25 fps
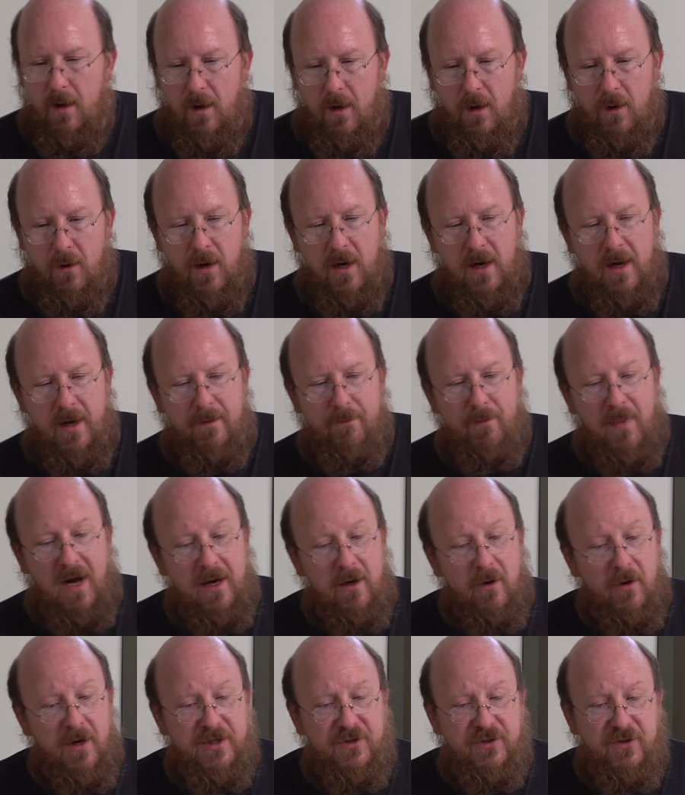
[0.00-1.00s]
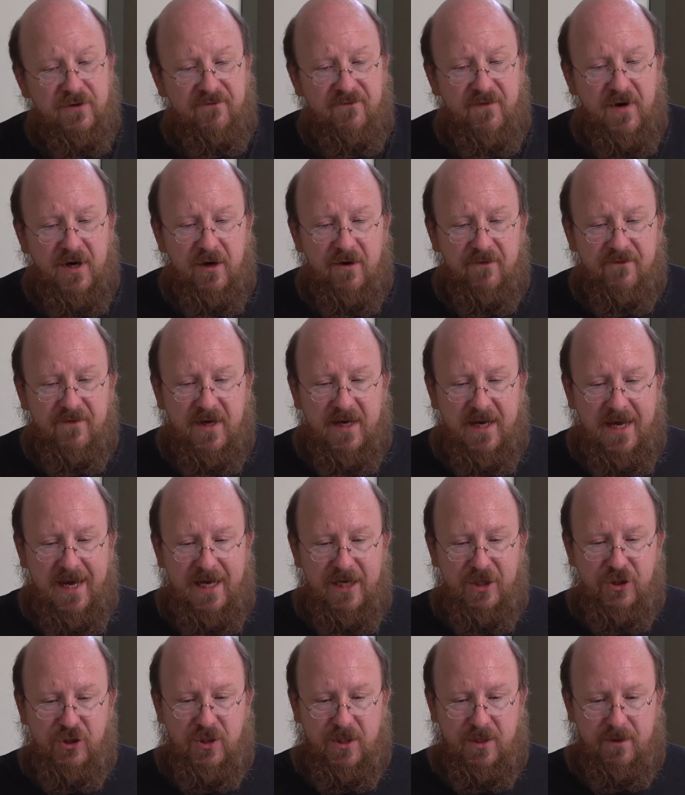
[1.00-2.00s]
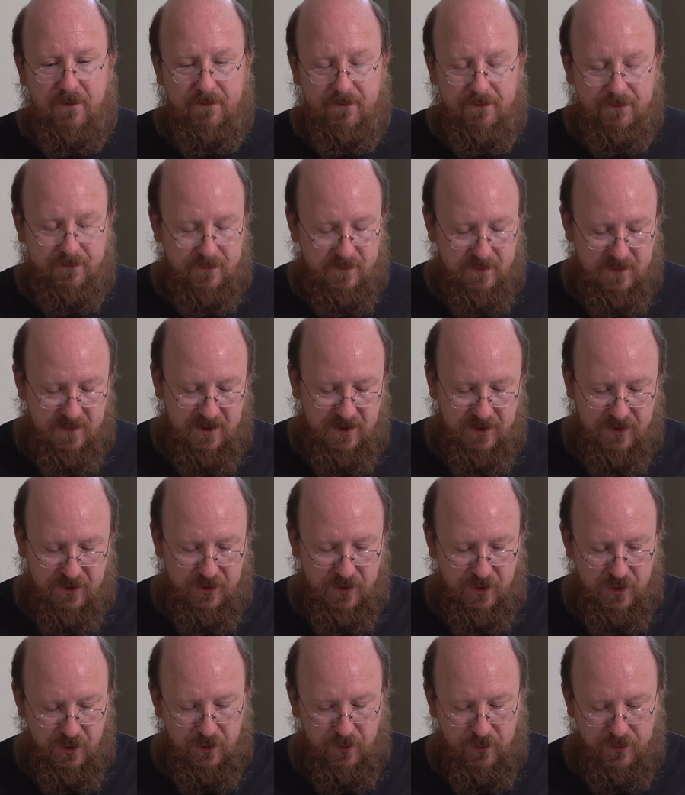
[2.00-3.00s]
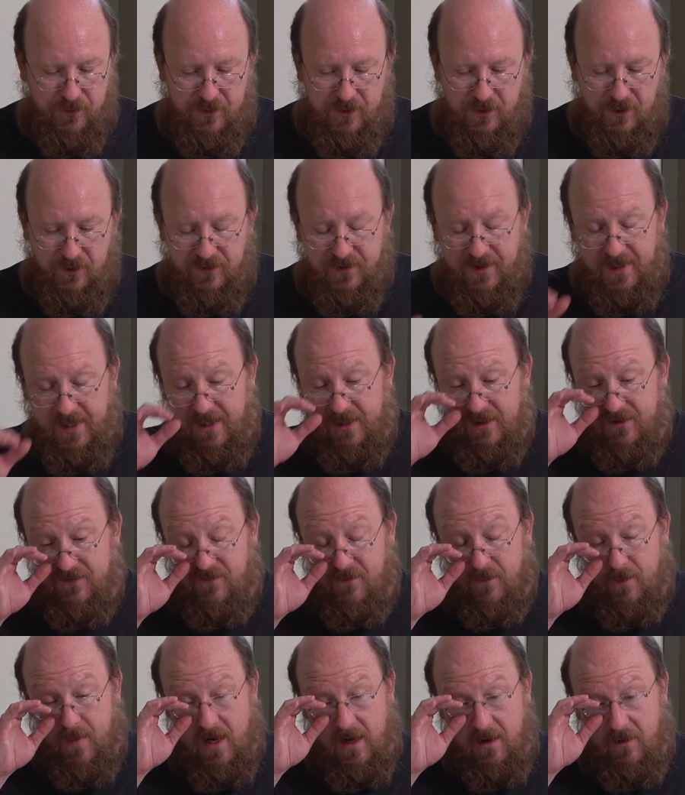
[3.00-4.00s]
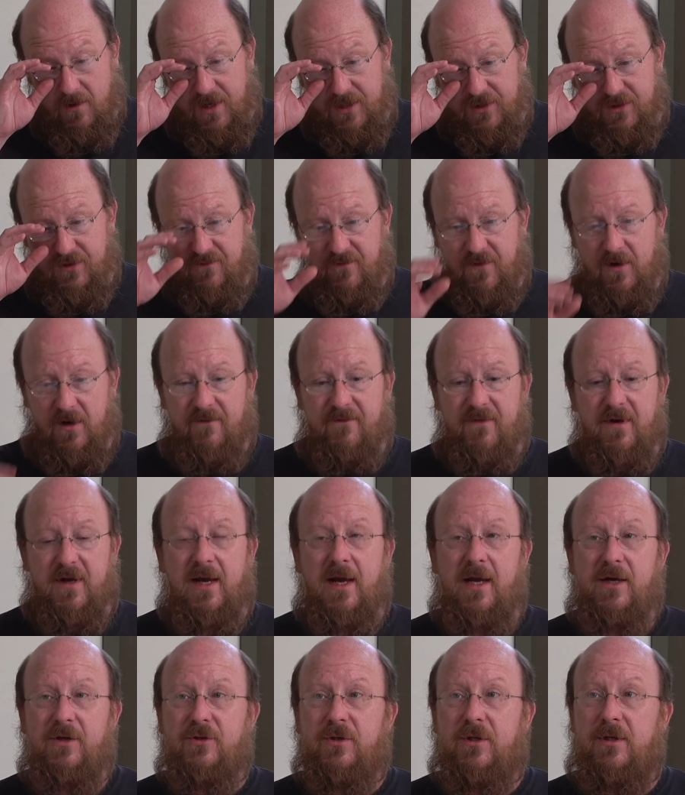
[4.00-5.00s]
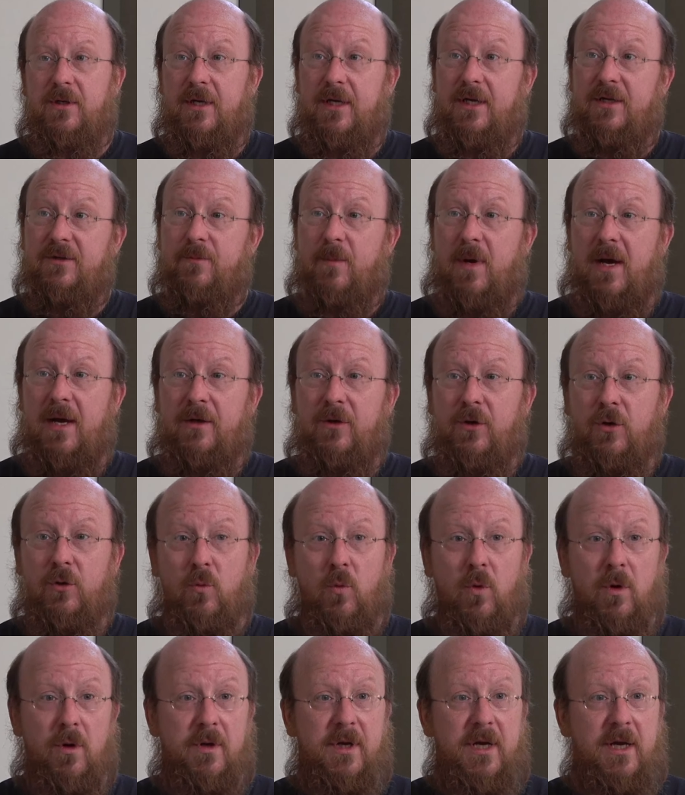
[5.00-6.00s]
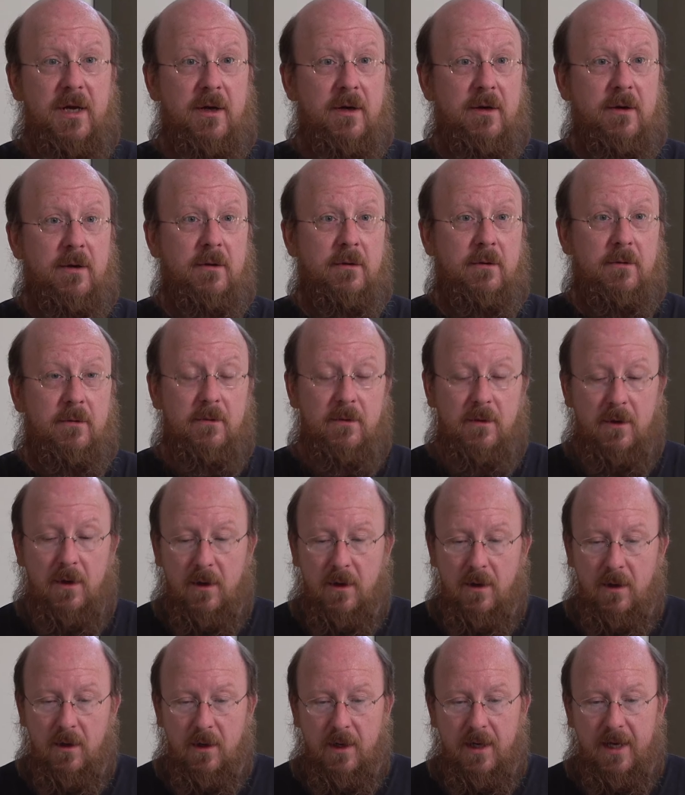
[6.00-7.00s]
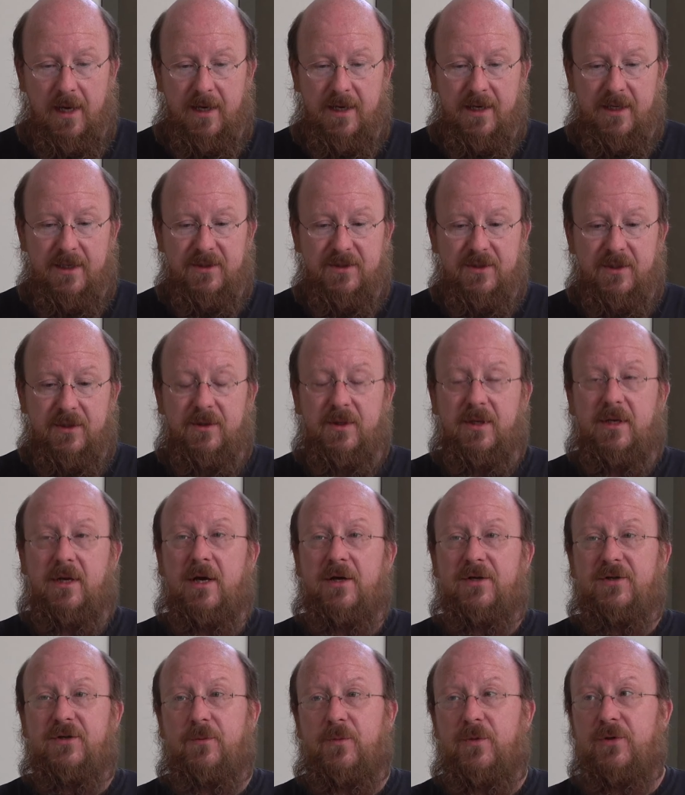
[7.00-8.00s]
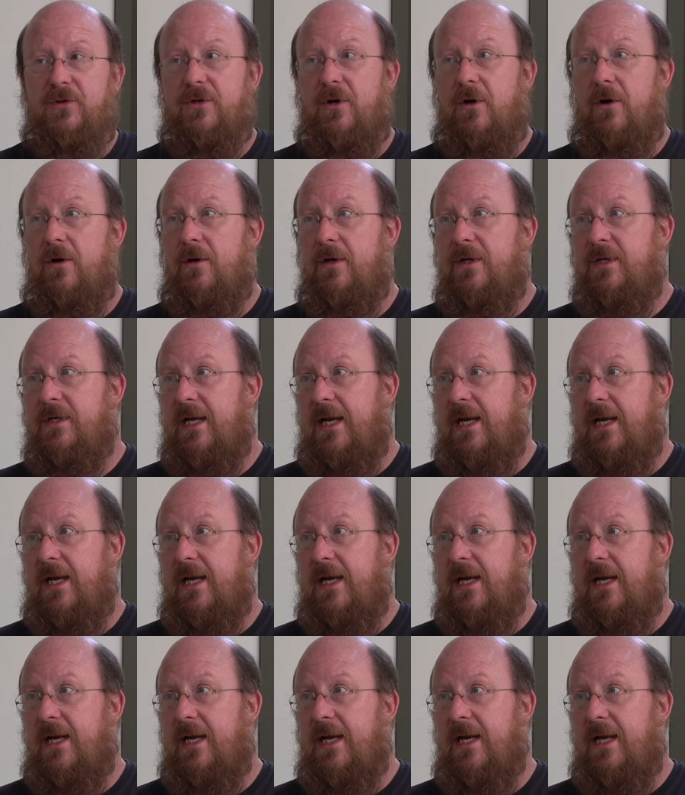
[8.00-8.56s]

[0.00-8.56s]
All right, migration verification. Two things for migration verification. Is my new work here? And is the customer's current